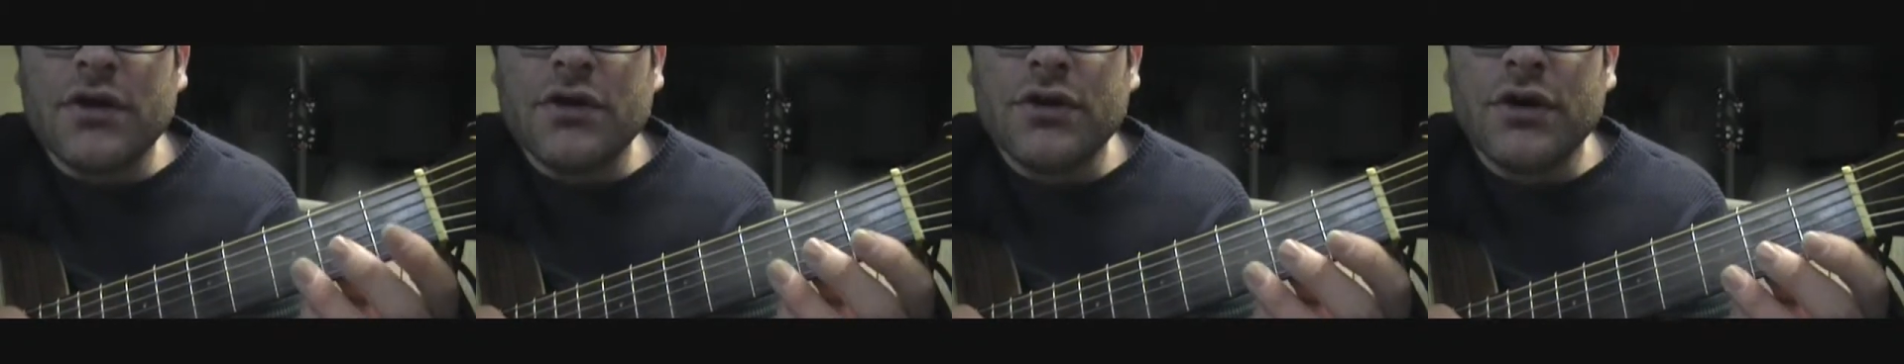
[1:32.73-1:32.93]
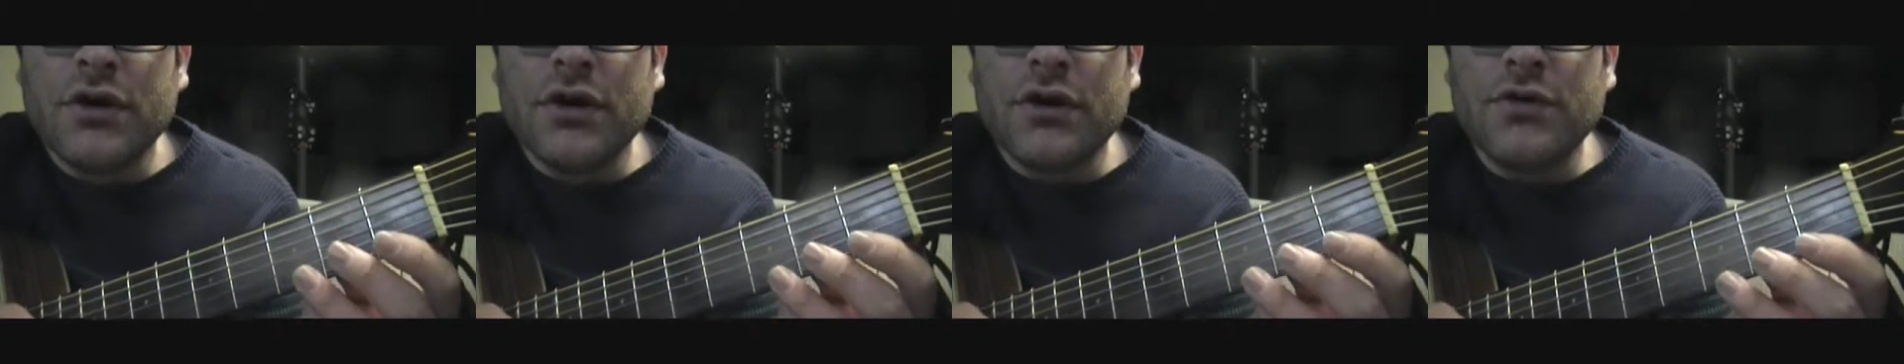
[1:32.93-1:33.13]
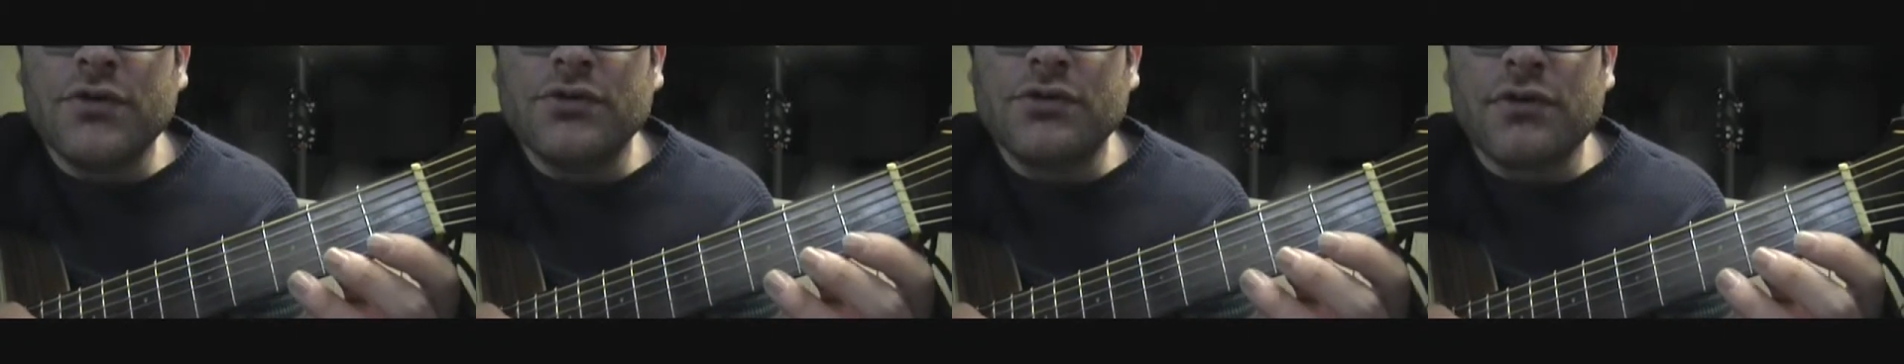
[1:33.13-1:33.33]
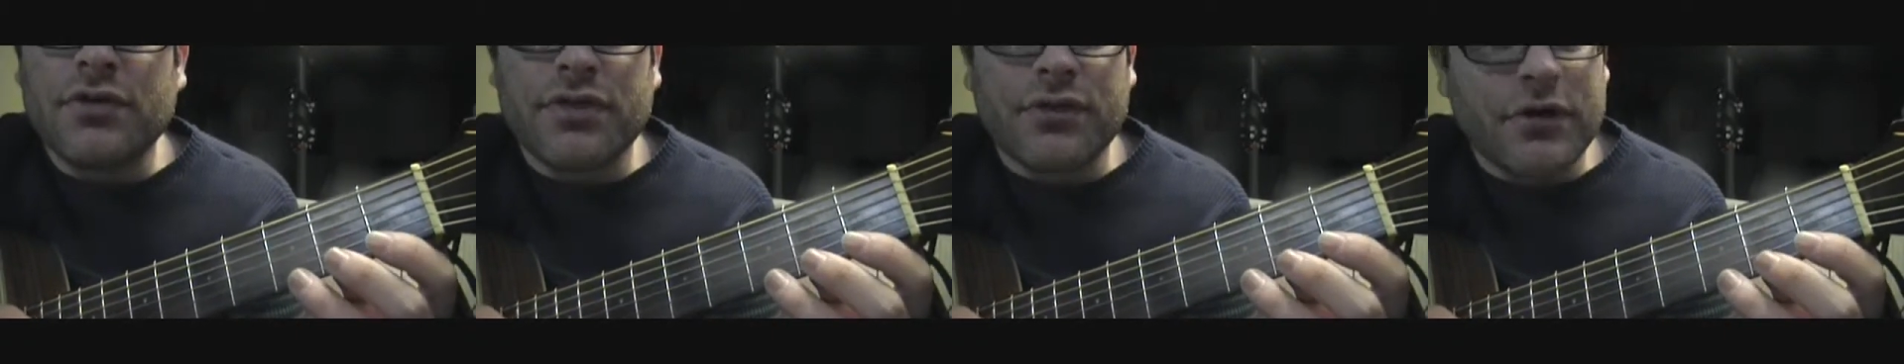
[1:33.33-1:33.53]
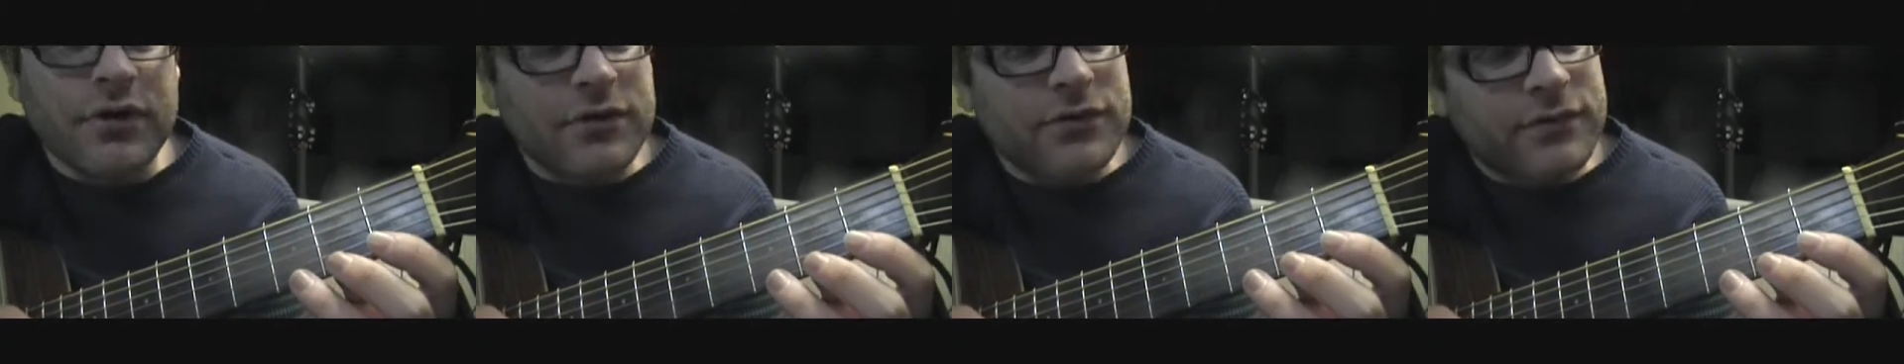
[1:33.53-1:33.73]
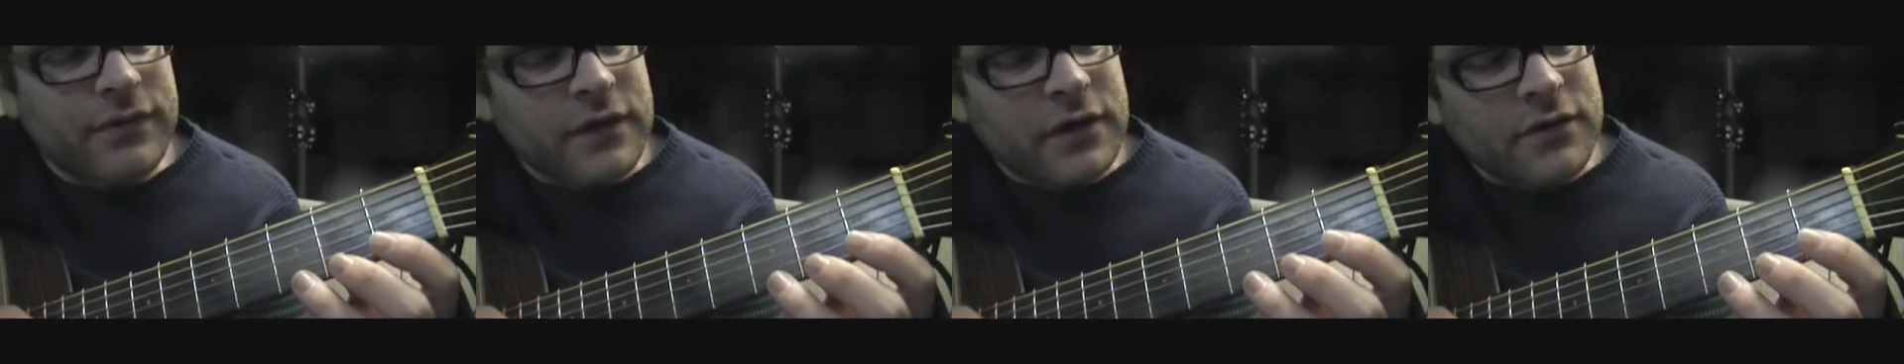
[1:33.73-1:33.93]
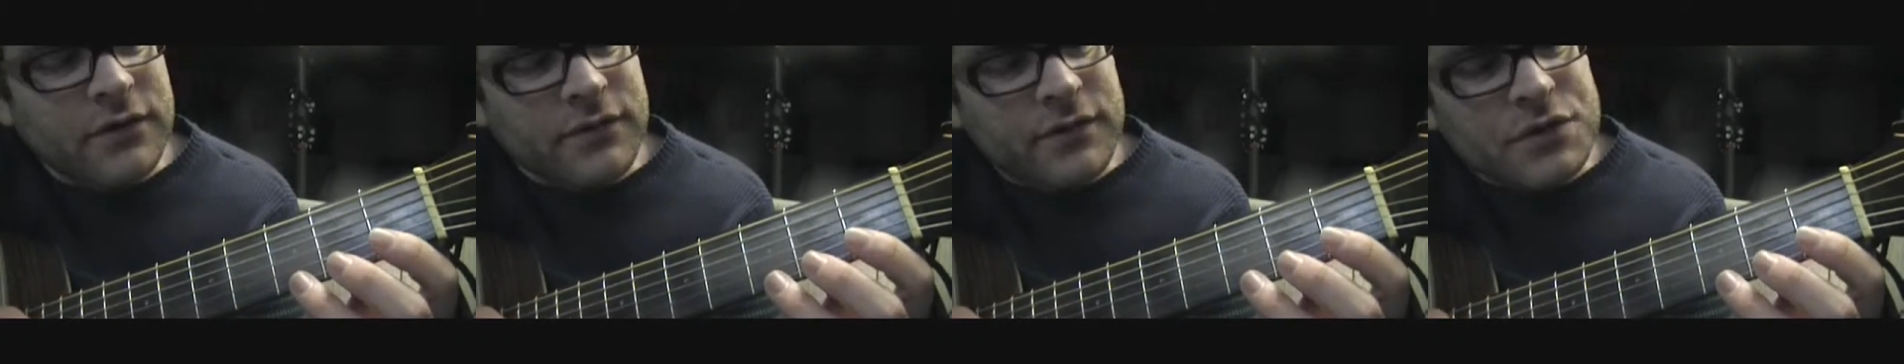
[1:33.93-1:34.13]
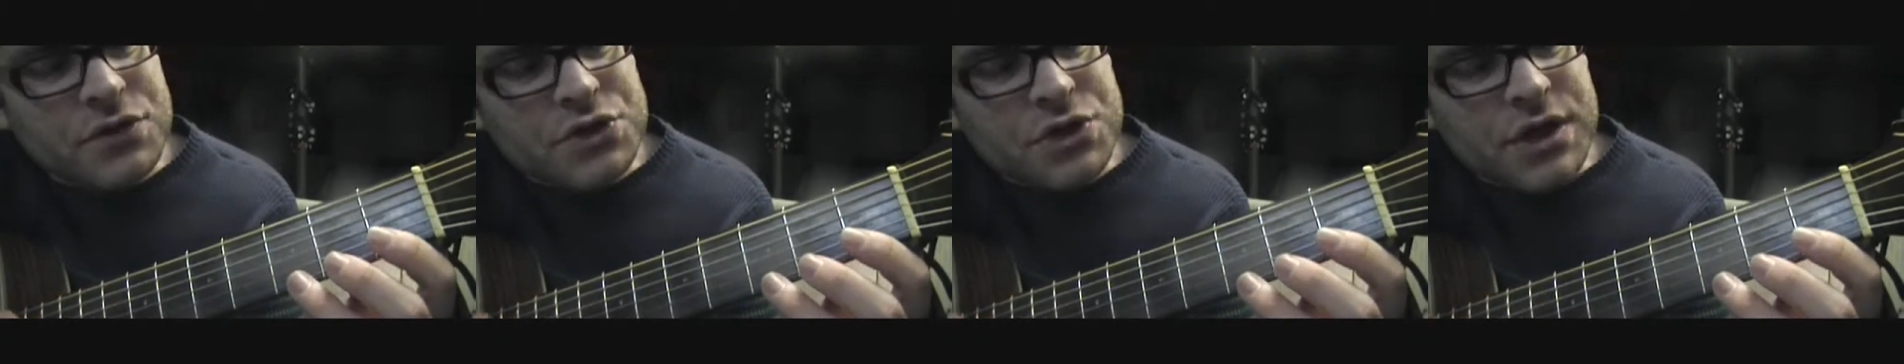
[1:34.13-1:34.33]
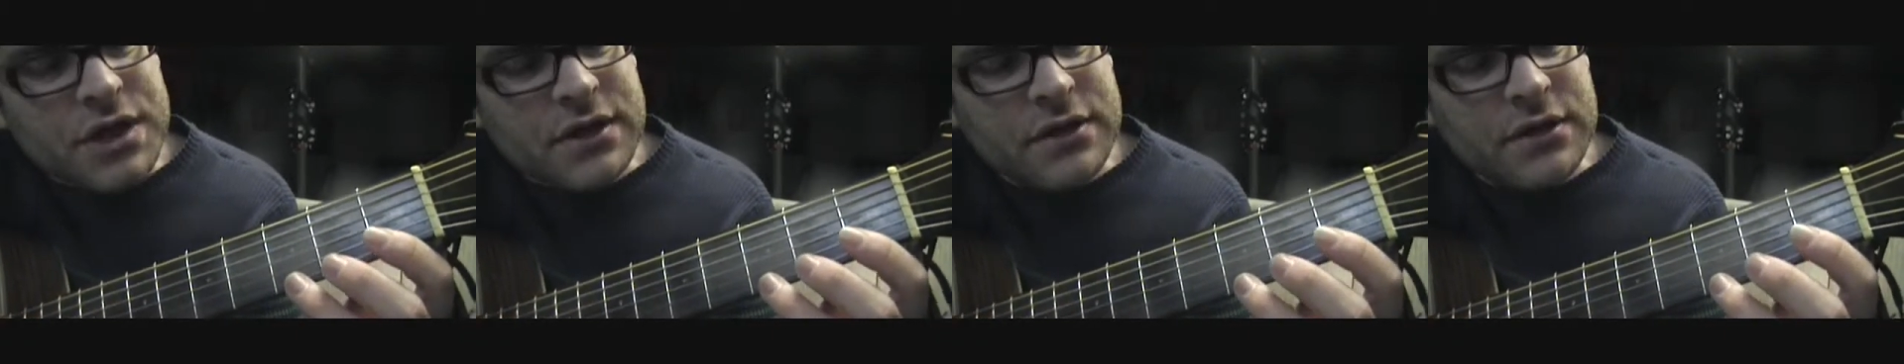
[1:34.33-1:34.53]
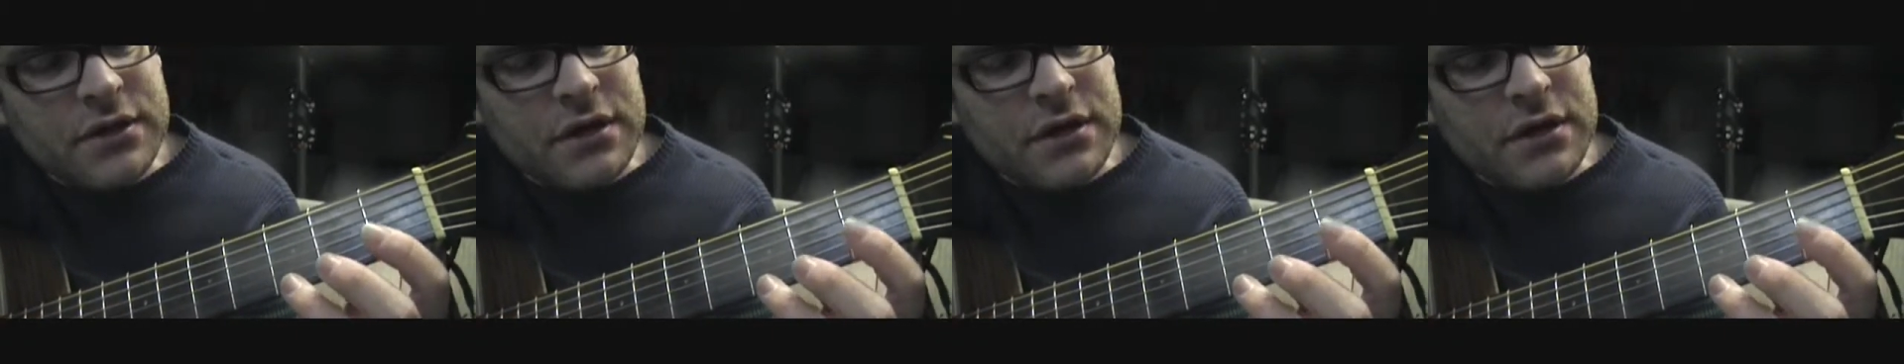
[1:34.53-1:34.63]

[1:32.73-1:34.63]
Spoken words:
You're going to use your third finger for G.